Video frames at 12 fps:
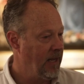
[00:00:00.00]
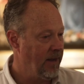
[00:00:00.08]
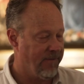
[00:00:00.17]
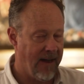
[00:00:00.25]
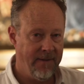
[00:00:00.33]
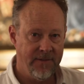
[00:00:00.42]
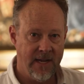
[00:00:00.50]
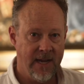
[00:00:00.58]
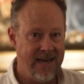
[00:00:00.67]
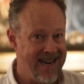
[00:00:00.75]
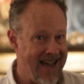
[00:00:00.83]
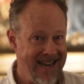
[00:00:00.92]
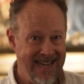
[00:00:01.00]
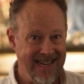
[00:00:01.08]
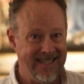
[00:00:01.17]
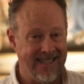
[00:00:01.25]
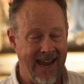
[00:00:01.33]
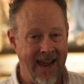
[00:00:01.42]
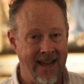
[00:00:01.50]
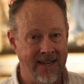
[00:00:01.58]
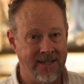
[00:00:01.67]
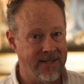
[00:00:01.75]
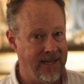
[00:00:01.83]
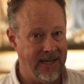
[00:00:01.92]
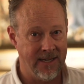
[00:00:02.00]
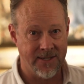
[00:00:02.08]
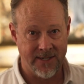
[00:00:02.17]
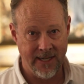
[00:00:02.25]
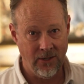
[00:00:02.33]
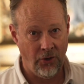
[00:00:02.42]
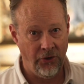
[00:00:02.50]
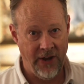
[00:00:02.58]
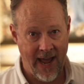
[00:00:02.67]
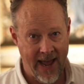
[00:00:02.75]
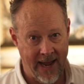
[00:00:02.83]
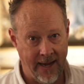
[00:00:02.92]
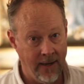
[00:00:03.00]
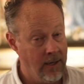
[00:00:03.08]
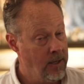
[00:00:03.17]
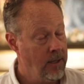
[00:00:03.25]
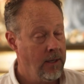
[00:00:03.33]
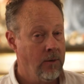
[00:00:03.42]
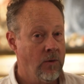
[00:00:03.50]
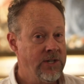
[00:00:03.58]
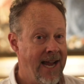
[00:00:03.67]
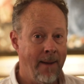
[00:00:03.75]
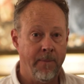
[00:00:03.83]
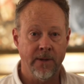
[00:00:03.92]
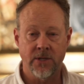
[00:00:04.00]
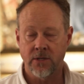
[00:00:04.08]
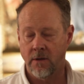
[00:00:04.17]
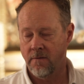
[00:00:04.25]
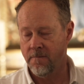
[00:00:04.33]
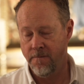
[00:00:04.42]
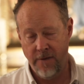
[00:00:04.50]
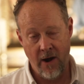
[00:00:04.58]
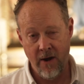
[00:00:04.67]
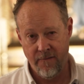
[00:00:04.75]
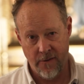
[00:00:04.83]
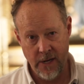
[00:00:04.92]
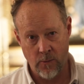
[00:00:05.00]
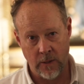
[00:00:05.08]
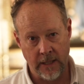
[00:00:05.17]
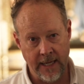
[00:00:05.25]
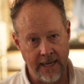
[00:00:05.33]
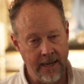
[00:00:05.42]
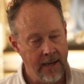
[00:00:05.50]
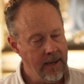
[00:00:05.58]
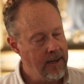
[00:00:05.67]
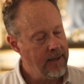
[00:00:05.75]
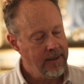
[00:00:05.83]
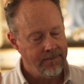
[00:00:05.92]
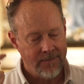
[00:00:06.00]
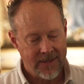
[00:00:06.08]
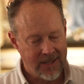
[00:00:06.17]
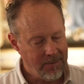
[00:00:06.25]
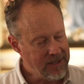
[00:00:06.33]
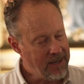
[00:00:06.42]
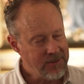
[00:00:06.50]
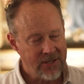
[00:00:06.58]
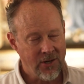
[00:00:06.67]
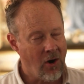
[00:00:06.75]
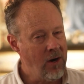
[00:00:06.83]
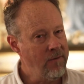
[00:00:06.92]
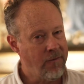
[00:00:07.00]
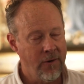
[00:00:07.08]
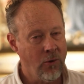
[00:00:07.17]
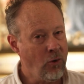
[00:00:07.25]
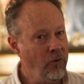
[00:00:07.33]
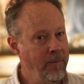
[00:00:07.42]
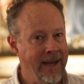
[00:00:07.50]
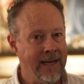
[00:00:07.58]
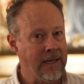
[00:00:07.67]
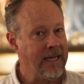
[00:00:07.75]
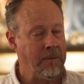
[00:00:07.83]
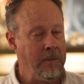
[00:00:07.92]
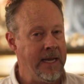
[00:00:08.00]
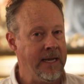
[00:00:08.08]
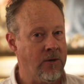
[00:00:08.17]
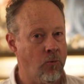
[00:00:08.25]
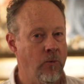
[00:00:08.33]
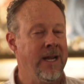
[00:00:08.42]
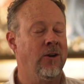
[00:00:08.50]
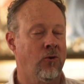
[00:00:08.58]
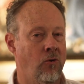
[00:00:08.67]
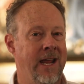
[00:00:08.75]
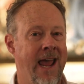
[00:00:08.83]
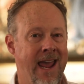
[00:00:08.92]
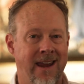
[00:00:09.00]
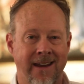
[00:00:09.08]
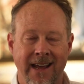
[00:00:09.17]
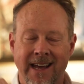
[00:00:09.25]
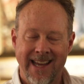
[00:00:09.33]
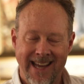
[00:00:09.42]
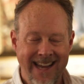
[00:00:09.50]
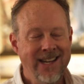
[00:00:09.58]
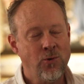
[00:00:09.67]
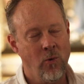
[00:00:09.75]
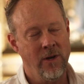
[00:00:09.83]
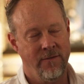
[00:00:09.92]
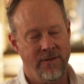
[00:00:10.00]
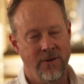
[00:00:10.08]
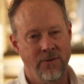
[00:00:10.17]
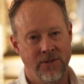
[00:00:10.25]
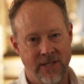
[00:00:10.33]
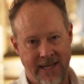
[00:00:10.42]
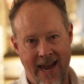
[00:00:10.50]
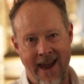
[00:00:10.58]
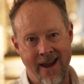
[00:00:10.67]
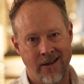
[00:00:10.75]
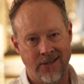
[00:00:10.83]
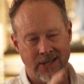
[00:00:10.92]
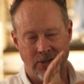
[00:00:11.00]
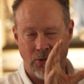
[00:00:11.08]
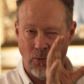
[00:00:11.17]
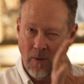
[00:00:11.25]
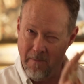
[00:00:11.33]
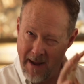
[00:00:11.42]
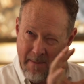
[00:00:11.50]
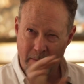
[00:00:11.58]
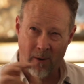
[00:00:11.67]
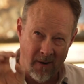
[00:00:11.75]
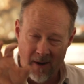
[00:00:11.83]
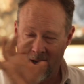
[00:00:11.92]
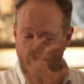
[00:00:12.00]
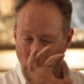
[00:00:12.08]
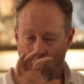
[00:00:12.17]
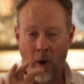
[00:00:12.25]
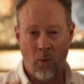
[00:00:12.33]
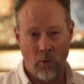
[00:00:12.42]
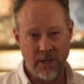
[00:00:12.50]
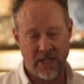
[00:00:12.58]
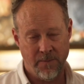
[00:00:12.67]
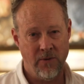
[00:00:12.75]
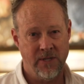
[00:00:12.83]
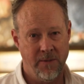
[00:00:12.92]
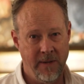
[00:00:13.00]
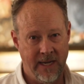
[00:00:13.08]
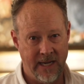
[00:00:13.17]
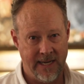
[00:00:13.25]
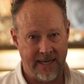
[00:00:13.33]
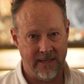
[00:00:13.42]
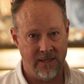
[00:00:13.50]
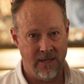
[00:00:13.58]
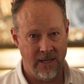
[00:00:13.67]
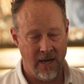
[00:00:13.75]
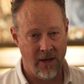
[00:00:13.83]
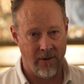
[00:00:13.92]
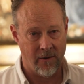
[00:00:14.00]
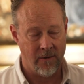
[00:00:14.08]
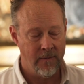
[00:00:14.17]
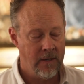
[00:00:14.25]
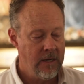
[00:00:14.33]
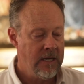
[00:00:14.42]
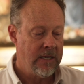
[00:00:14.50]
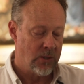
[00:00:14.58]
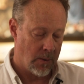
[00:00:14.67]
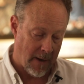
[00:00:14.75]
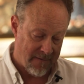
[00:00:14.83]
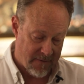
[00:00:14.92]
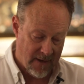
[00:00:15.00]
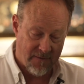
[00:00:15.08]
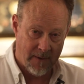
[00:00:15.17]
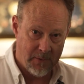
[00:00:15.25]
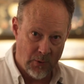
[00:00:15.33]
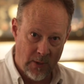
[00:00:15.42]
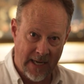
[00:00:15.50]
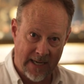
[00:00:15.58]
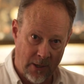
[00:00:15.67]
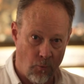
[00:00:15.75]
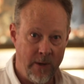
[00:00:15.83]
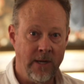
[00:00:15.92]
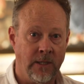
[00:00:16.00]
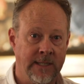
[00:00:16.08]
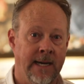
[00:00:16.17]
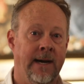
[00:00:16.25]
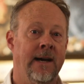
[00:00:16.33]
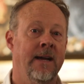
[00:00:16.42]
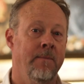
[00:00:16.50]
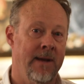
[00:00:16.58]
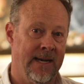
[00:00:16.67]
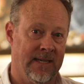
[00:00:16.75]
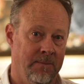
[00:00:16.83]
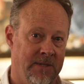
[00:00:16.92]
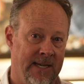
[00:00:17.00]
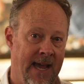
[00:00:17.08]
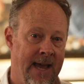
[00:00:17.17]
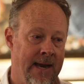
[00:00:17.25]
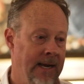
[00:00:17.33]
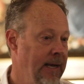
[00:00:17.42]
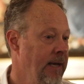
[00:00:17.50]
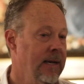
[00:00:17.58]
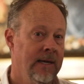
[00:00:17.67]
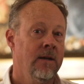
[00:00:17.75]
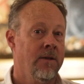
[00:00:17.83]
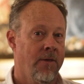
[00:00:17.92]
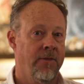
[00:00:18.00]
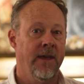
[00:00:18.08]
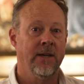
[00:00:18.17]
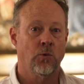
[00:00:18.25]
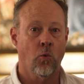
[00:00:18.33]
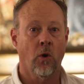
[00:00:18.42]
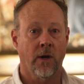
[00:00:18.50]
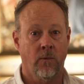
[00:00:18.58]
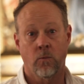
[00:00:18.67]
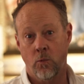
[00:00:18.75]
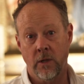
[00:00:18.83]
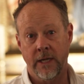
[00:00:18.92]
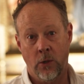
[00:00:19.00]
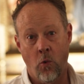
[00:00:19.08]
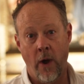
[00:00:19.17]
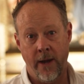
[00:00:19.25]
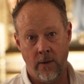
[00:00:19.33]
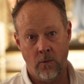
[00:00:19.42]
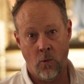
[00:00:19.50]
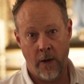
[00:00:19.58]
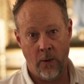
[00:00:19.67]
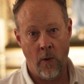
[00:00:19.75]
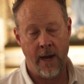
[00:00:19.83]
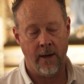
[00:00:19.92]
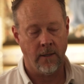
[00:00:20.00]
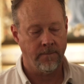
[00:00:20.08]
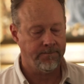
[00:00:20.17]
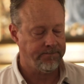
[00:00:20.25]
If I've done 90 scans in a single day, which happens very frequently, Sometimes it's hard for an old man like me to recreate each one of those scans and to remember what was supposed to be connected to the other. So my, if I'm doing it in real time as I'm scanning, things work really quite, quite well.